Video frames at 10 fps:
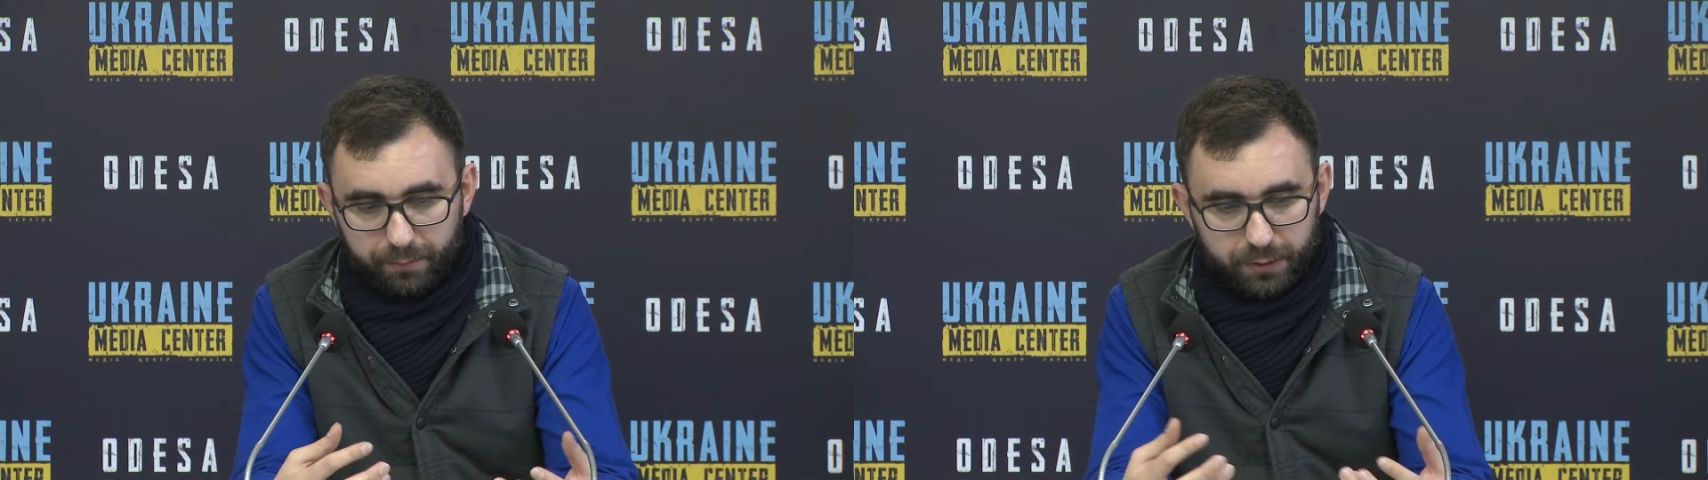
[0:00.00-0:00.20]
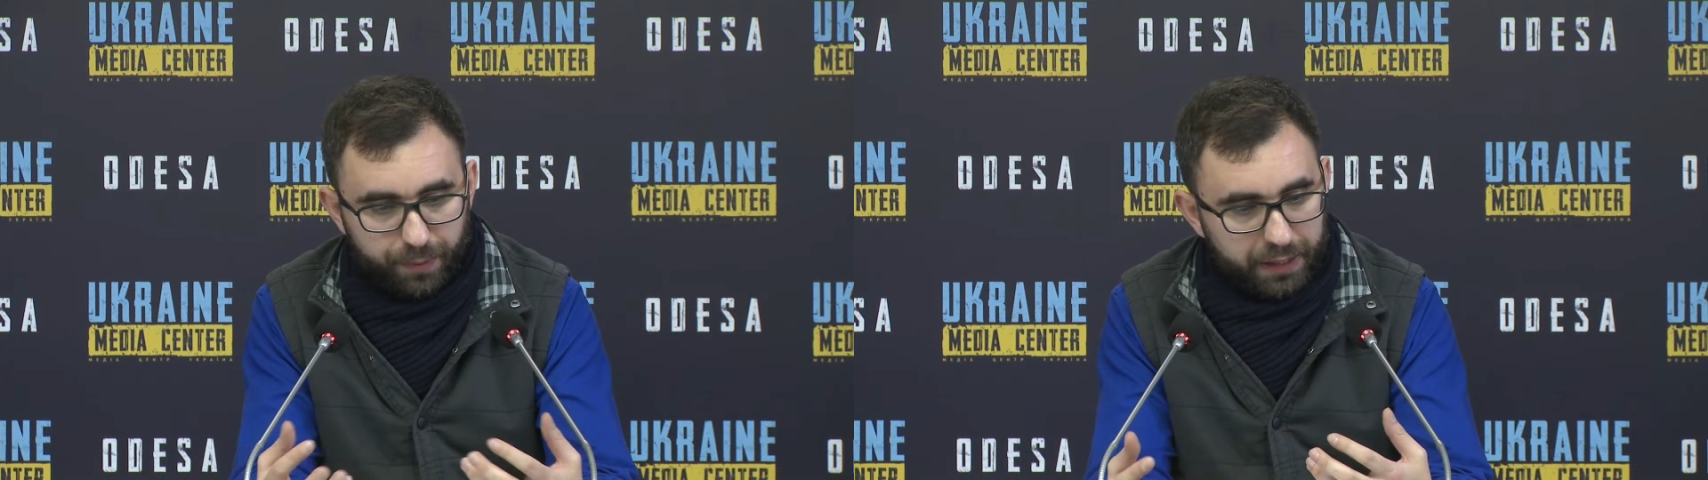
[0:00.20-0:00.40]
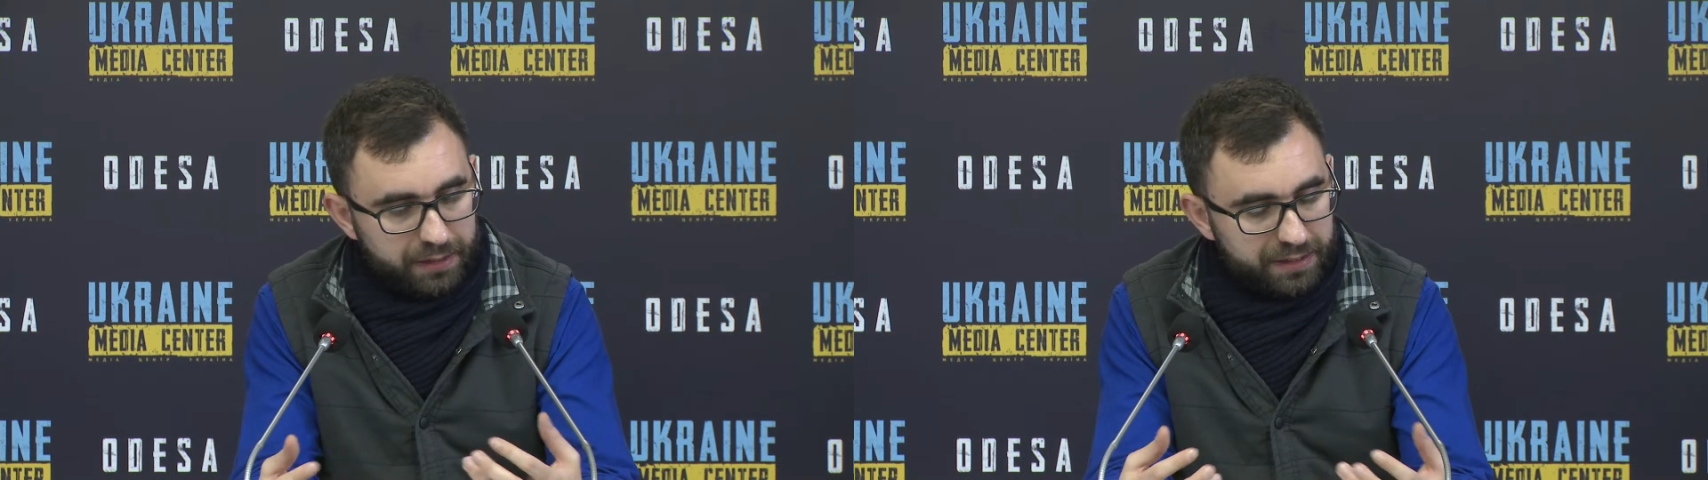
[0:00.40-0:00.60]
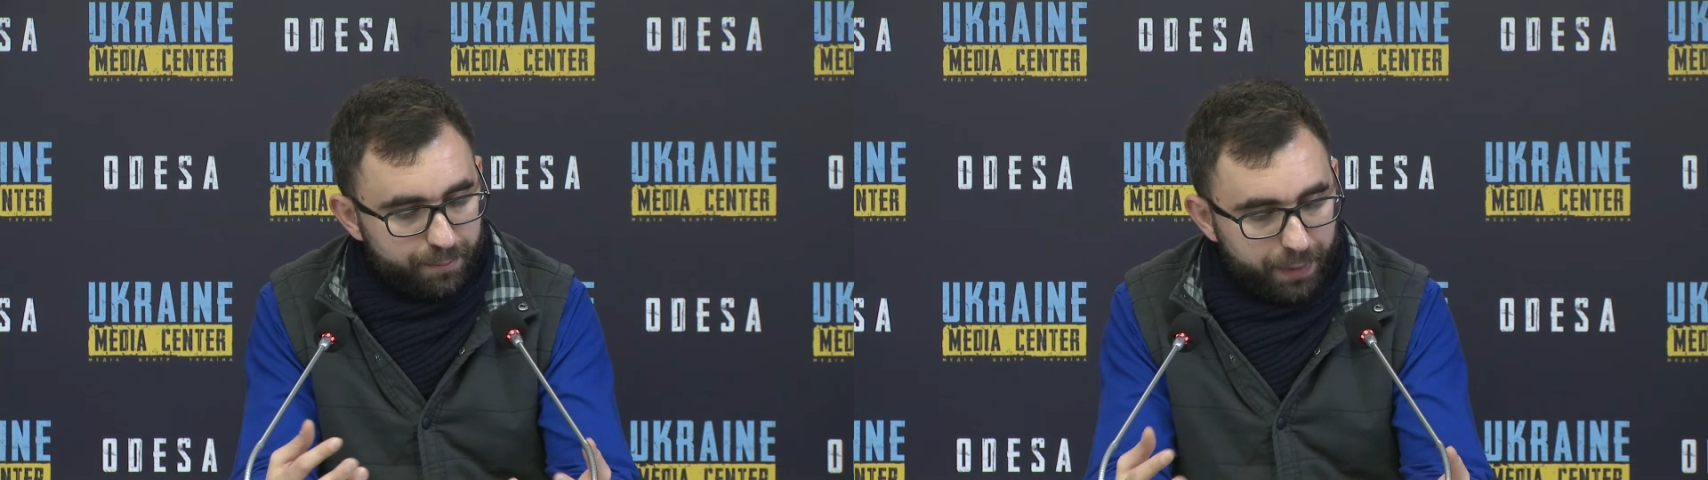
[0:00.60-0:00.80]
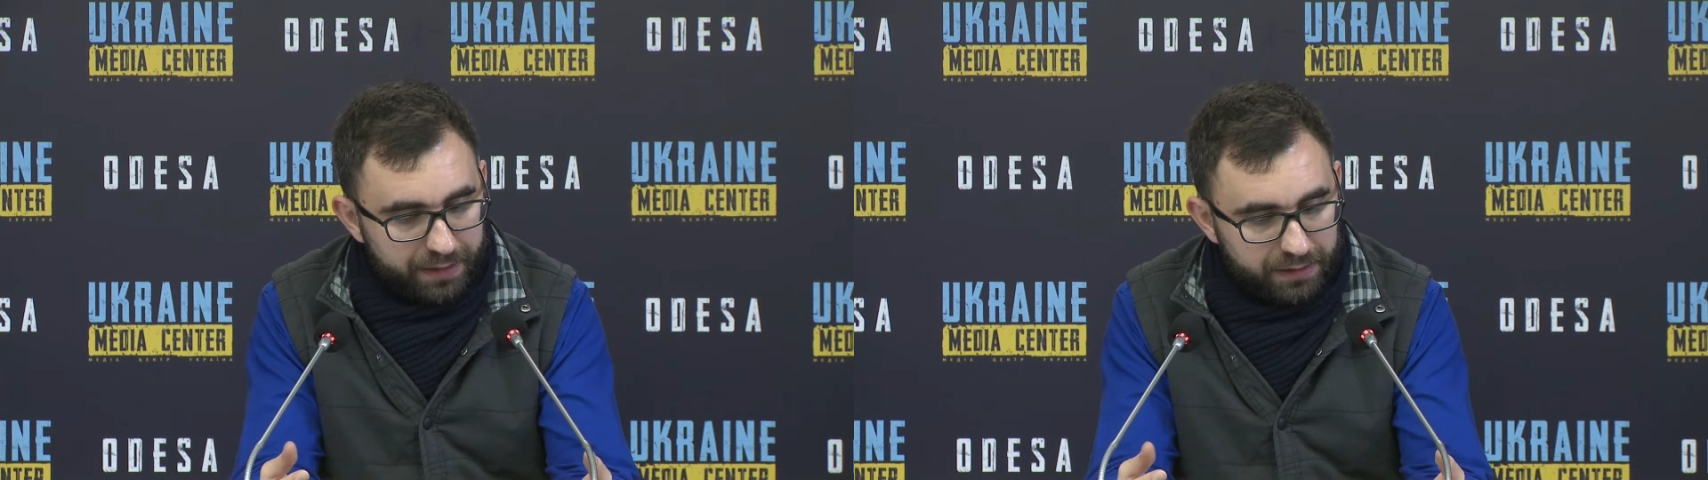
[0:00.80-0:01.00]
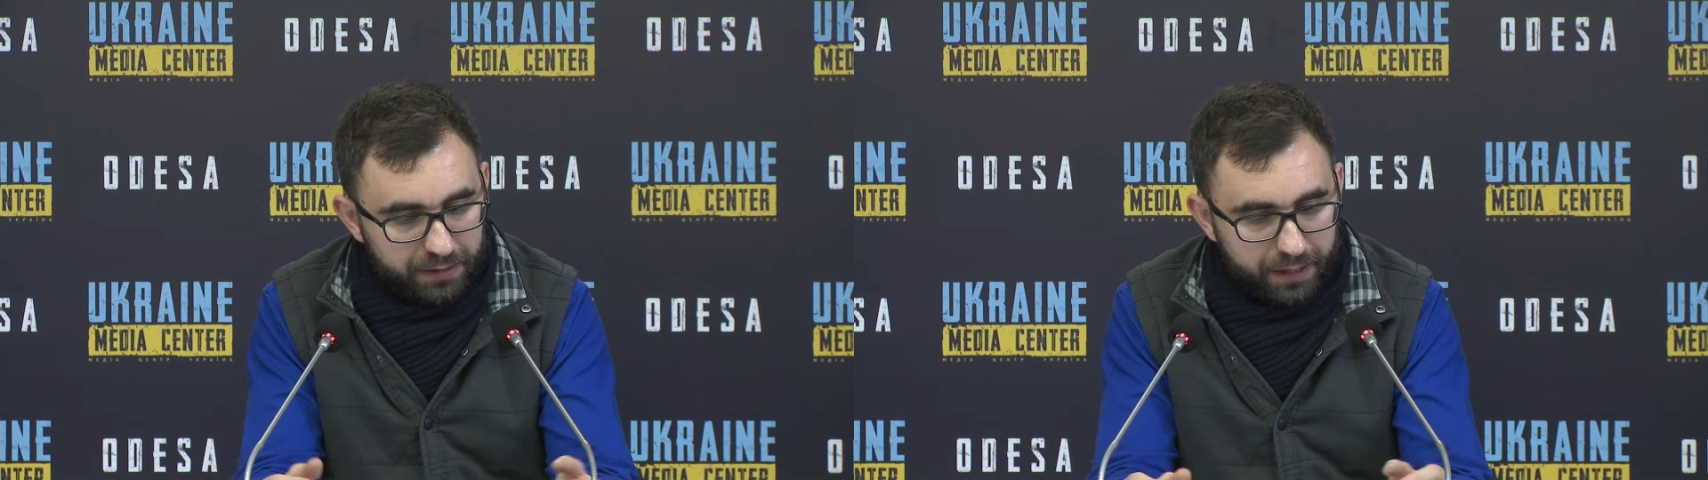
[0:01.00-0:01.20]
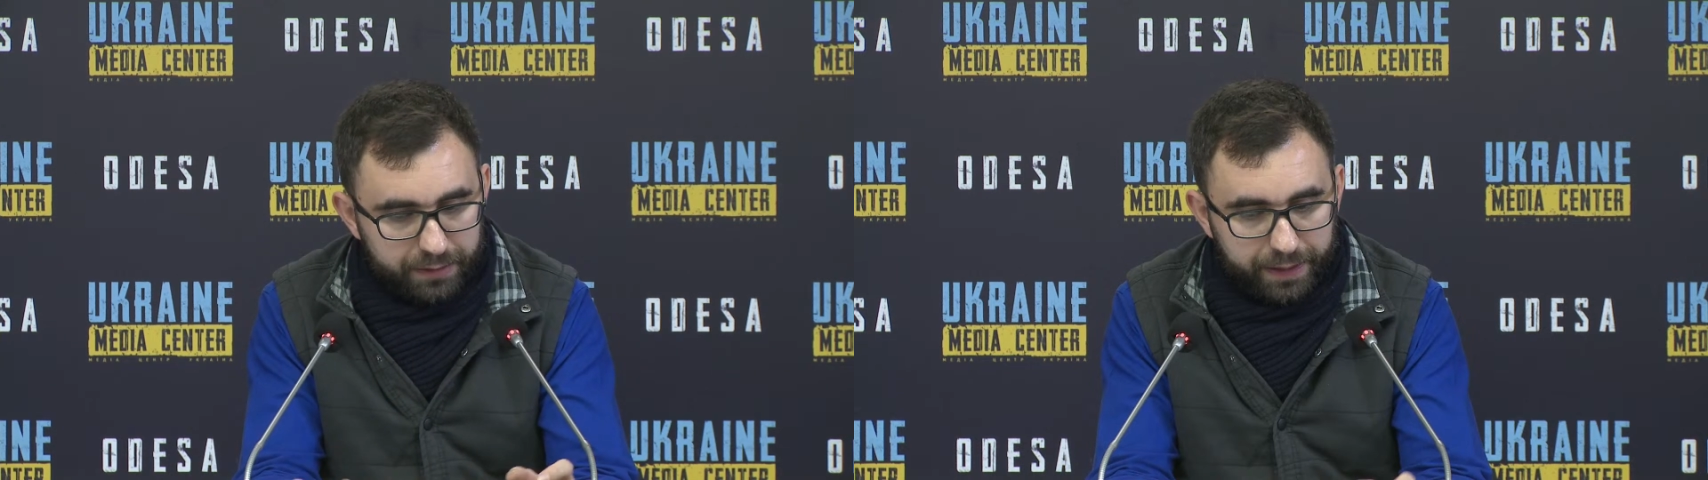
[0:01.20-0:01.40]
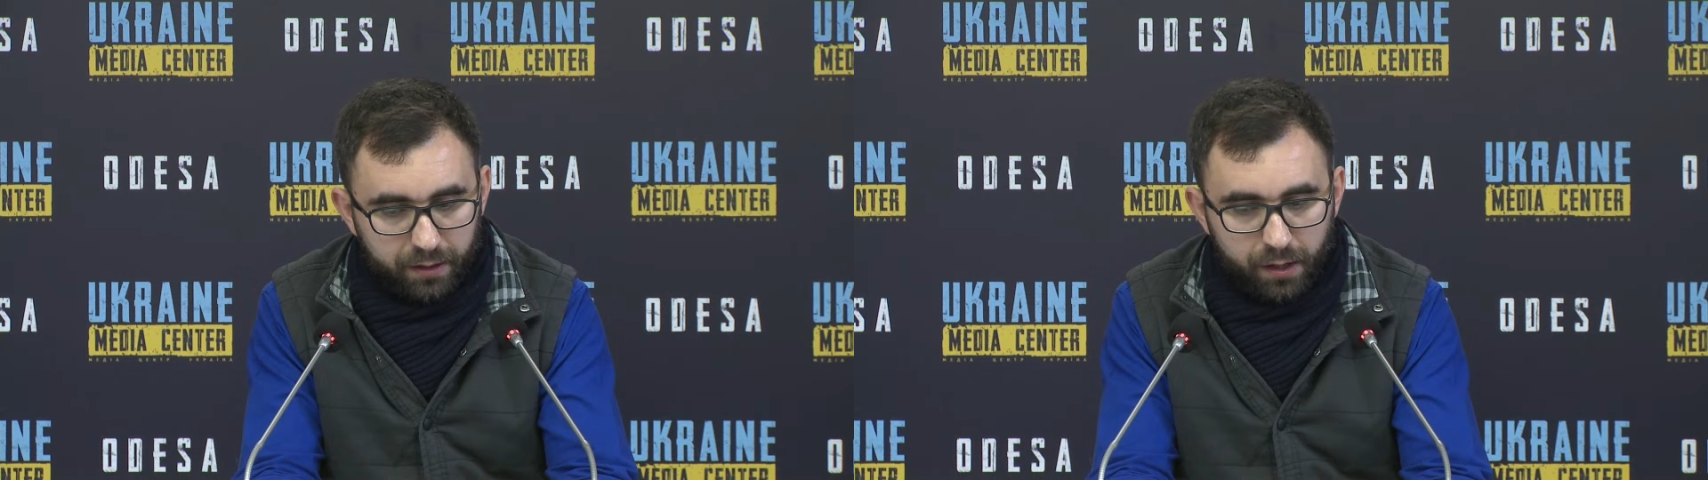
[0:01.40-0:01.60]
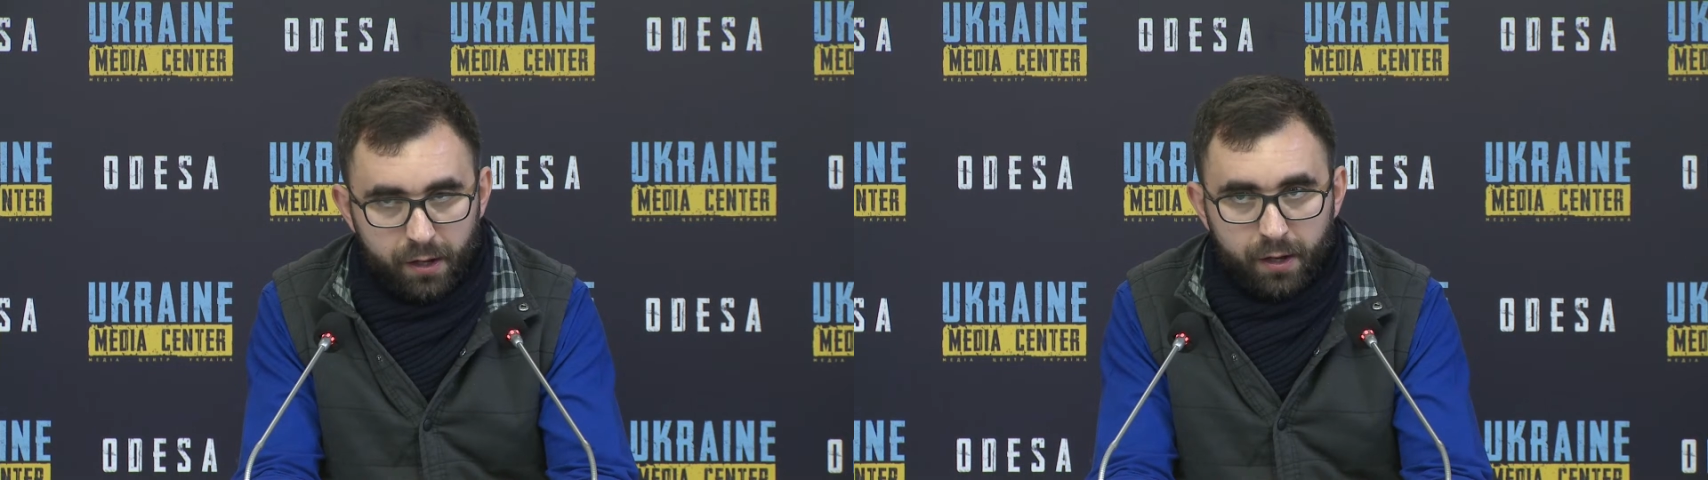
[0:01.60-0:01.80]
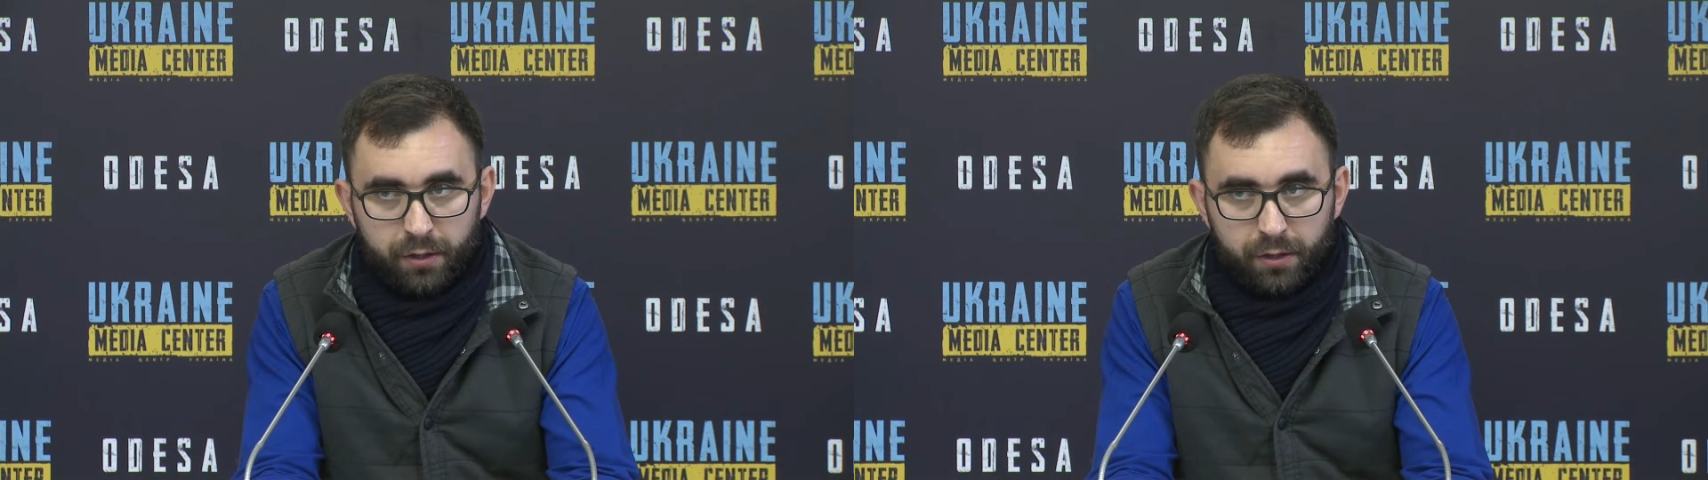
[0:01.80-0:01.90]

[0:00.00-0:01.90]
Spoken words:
children, after